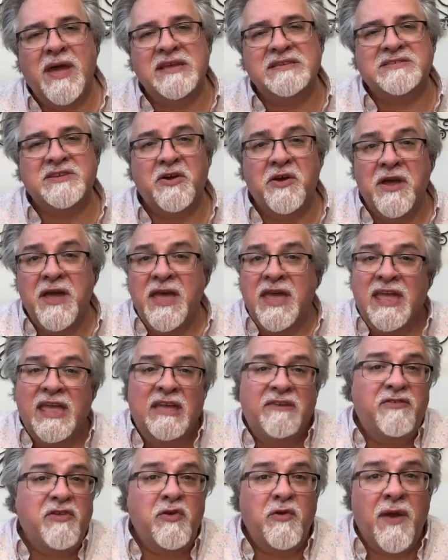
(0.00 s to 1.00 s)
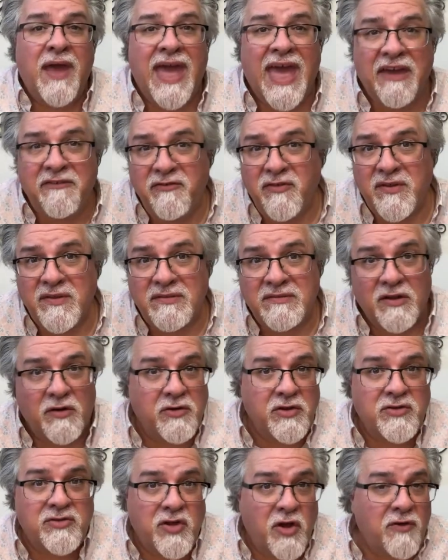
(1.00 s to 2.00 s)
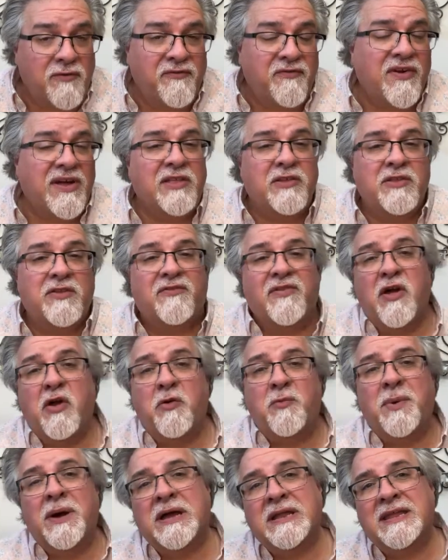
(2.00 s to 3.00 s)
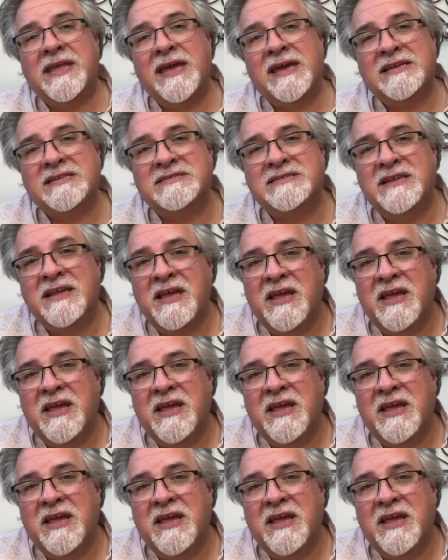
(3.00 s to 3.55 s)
So if you haven't or you don't follow the Flower Podcast,